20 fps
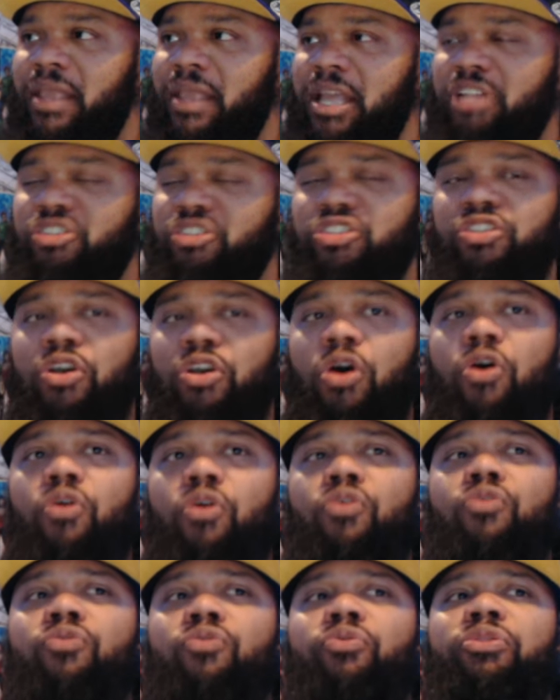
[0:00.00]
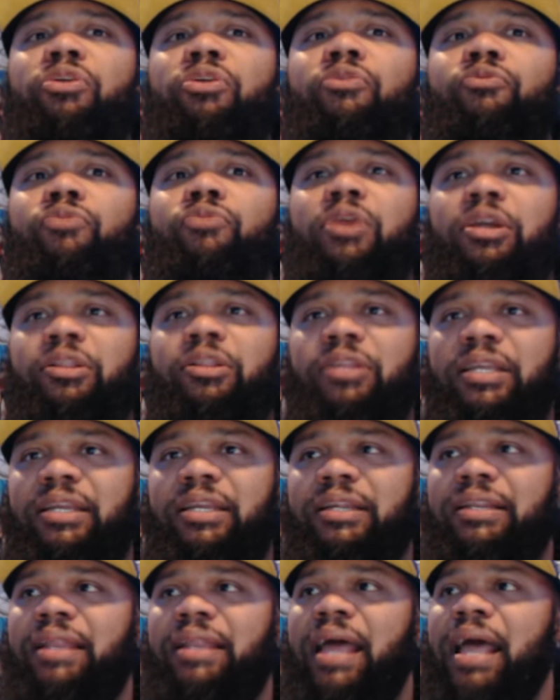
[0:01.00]
And so they're
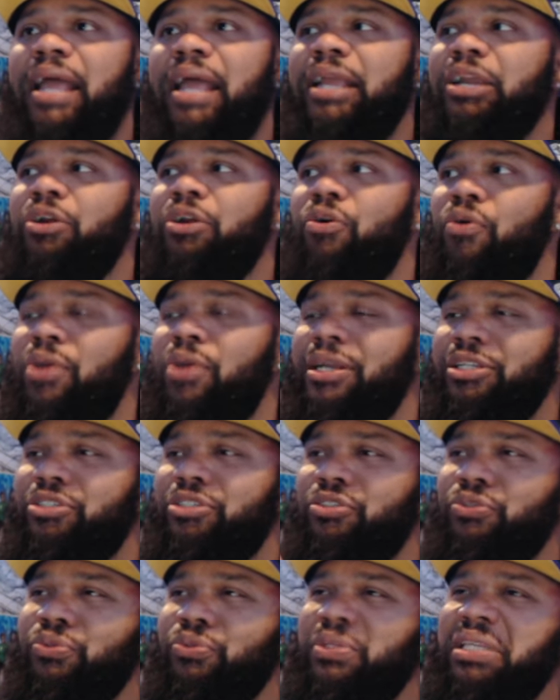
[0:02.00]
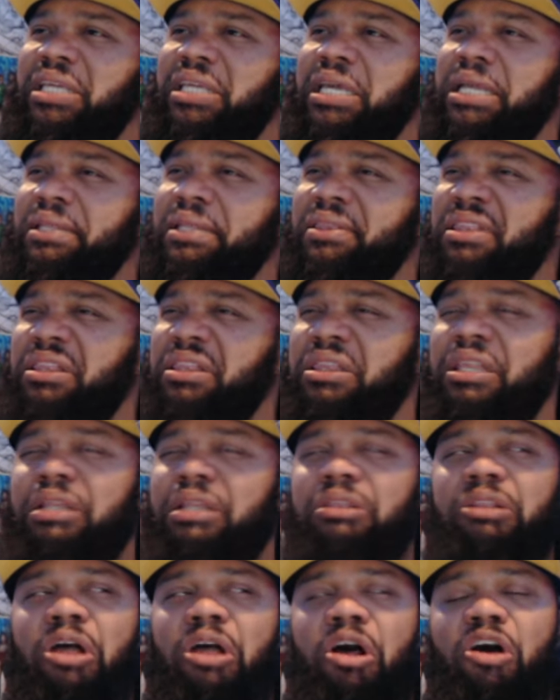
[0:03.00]
really not going to get
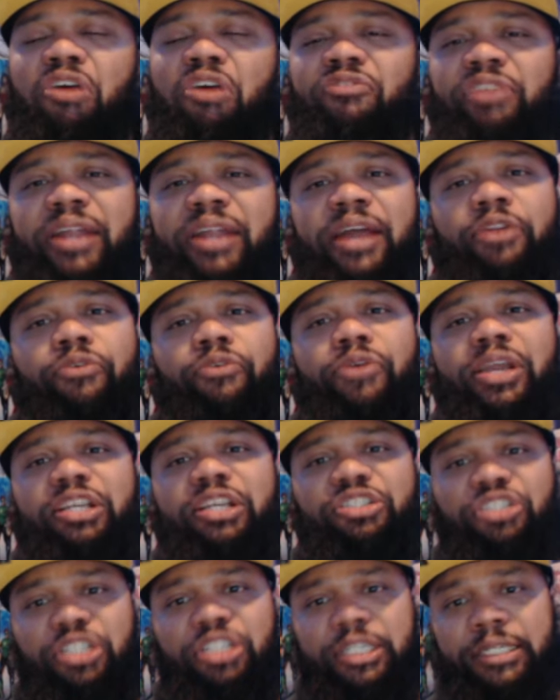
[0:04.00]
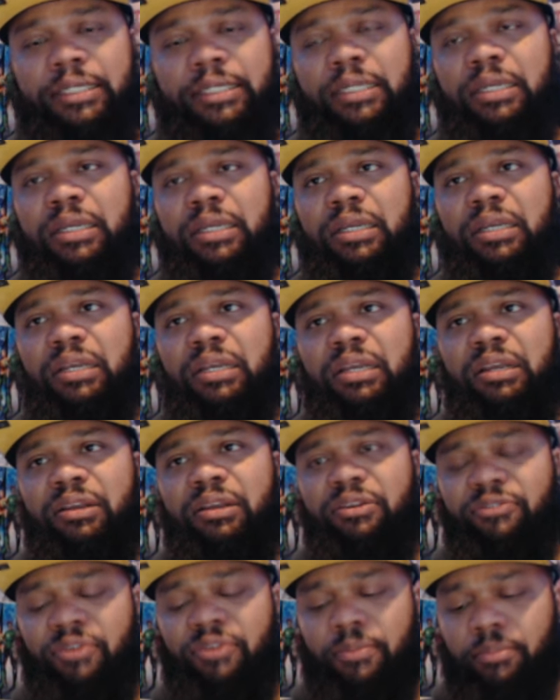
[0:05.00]
the love and adoration
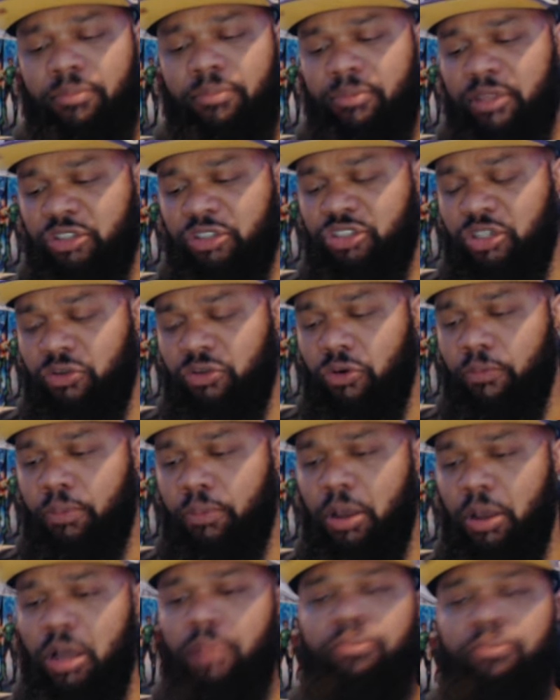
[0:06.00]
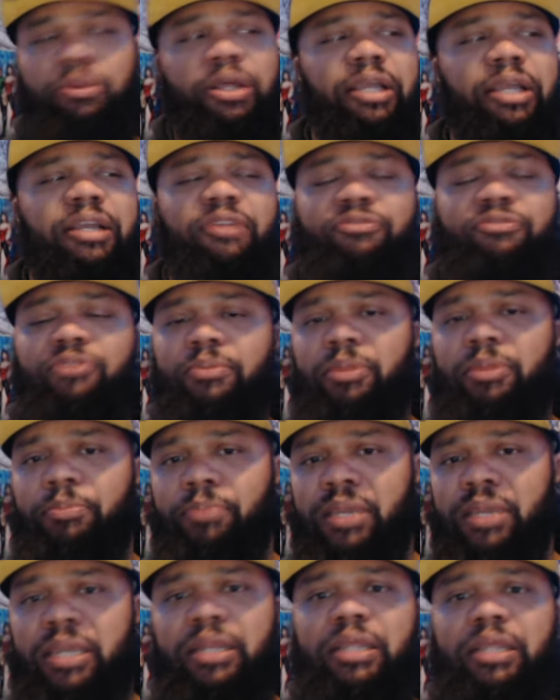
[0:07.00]
from the general public and from the
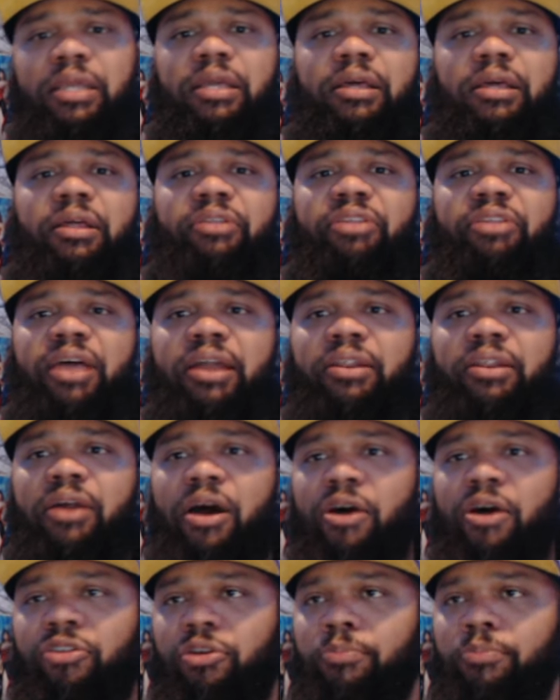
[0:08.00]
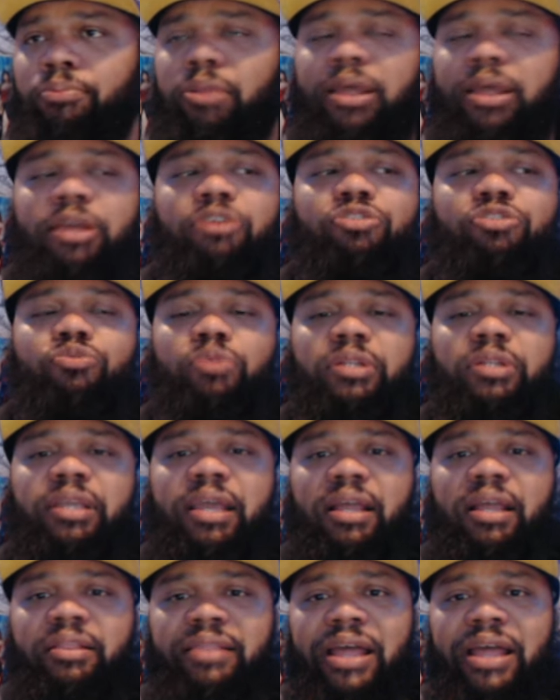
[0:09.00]
media that other players would
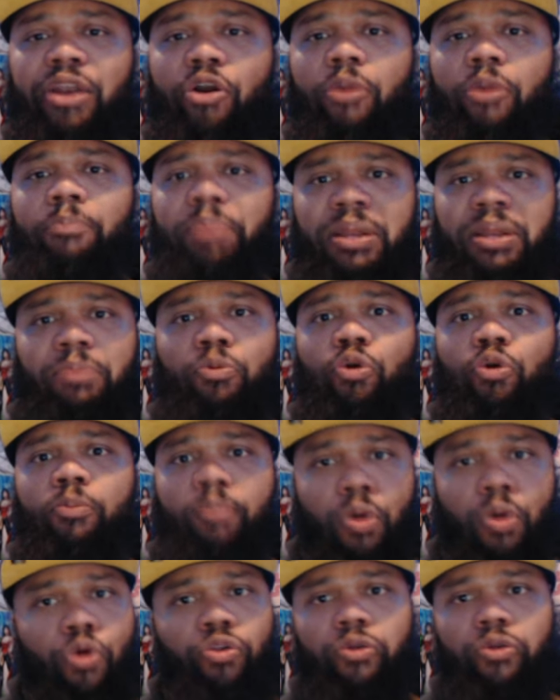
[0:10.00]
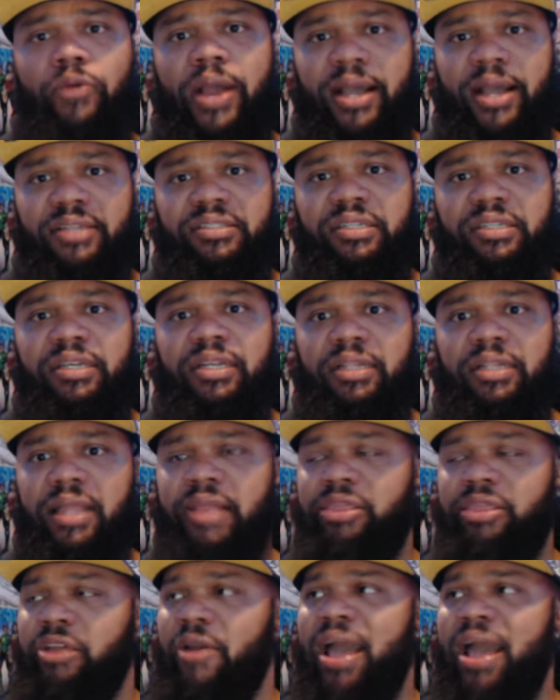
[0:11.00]
get that are a bit more polarizing in
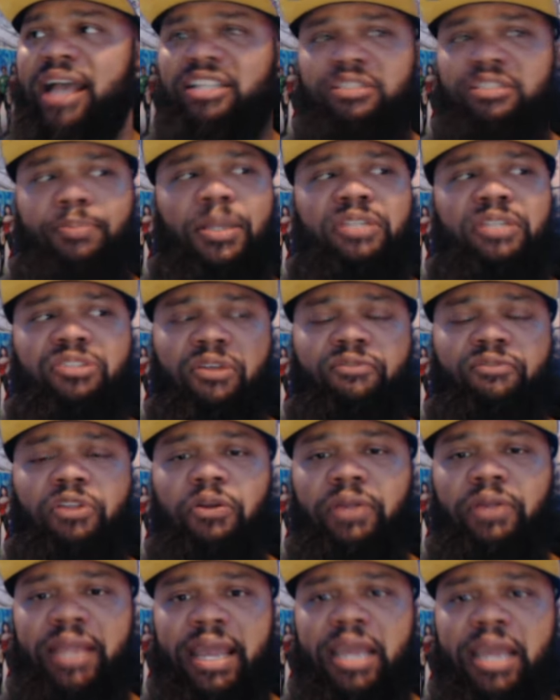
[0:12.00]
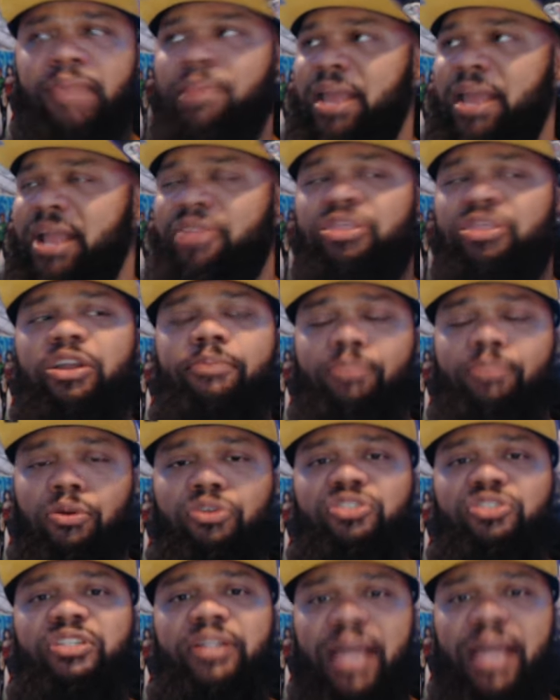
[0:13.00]
their aspects of their game and their
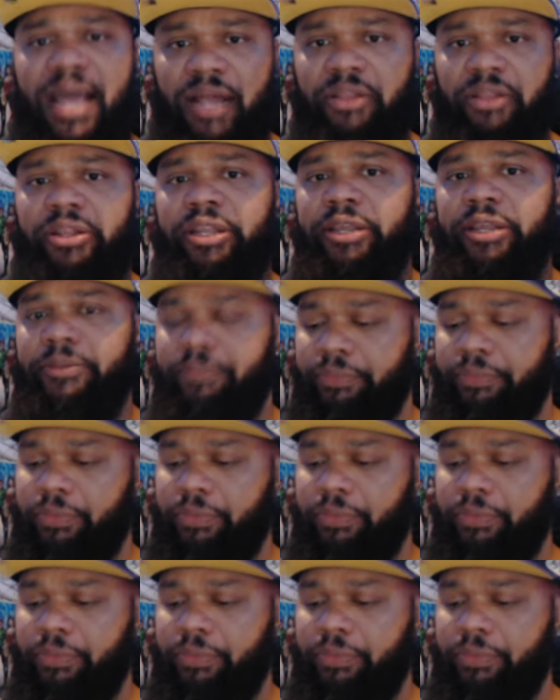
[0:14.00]
personality.